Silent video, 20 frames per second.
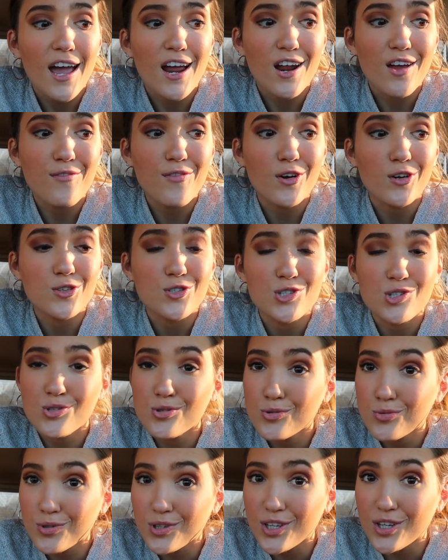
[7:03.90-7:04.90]
And I found
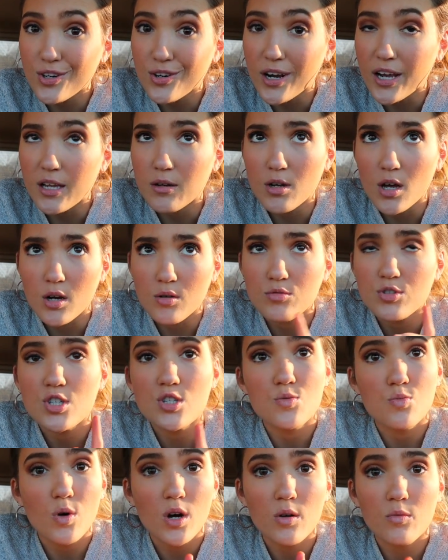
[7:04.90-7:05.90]
two really great, no,
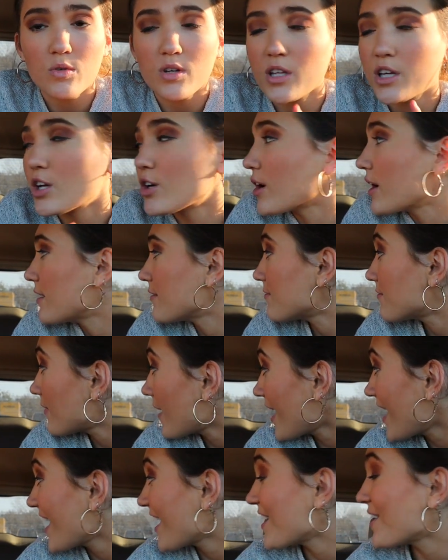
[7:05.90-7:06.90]
just one really great
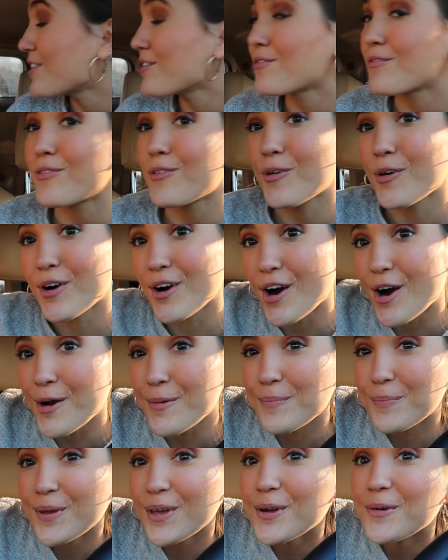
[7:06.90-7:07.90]
find for
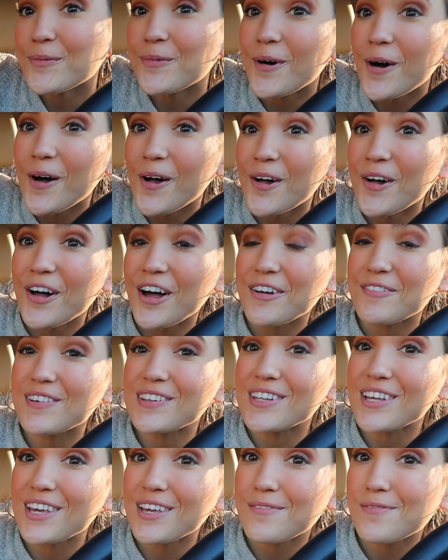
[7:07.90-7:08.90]
our big wall. I've
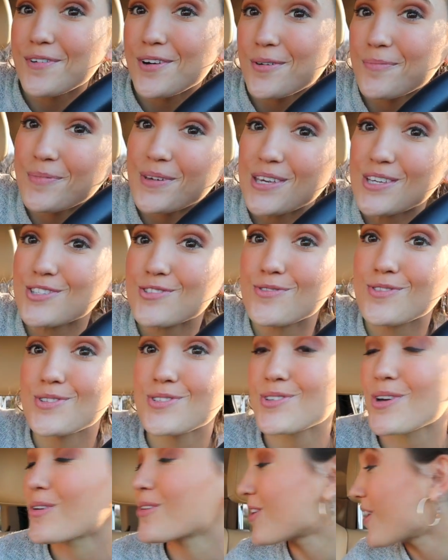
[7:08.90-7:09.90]
been looking for a piece for
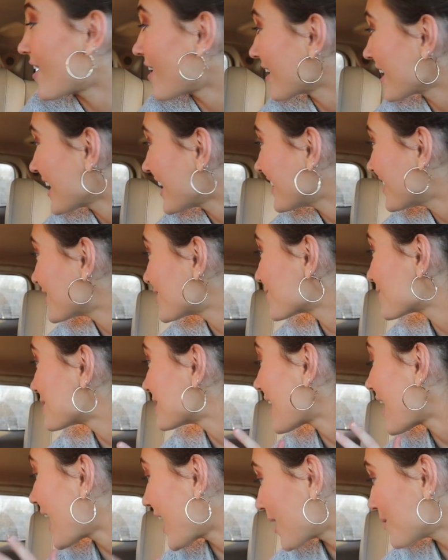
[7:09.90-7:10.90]
so long, and this
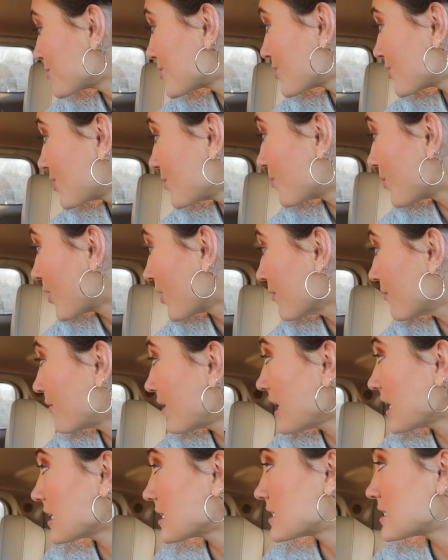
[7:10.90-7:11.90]
was absolutely
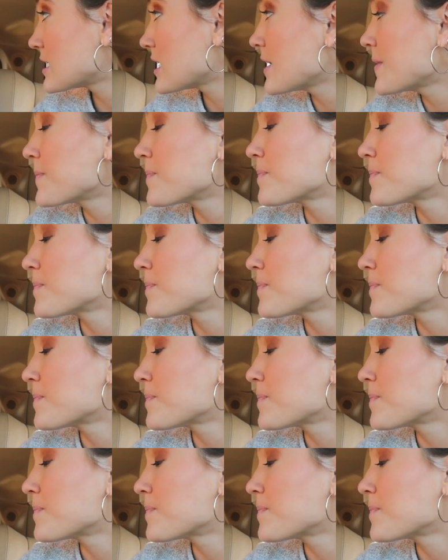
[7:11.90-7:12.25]
perfect.